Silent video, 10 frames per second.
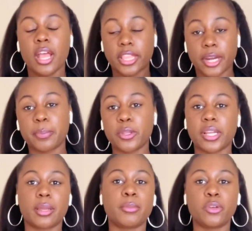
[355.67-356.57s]

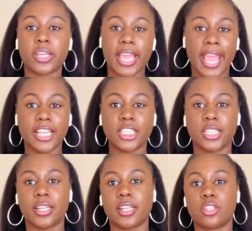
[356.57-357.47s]
therapeutic
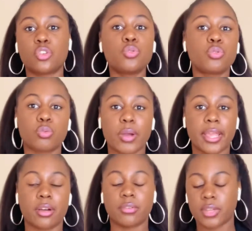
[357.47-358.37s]
communication in
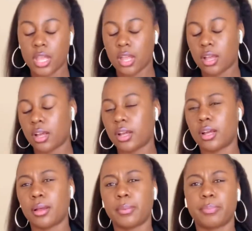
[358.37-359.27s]
212,
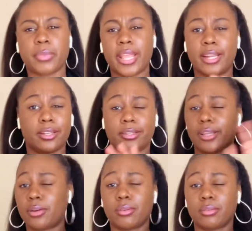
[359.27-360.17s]
and
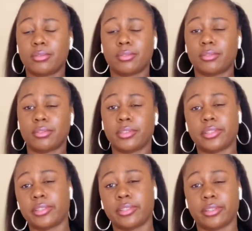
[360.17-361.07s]

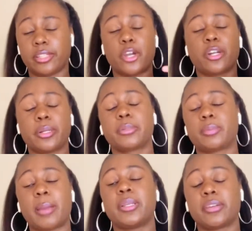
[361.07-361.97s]
your numbers
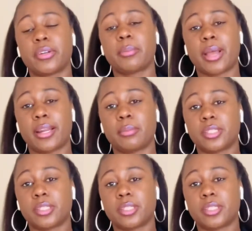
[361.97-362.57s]
might be different than my numbers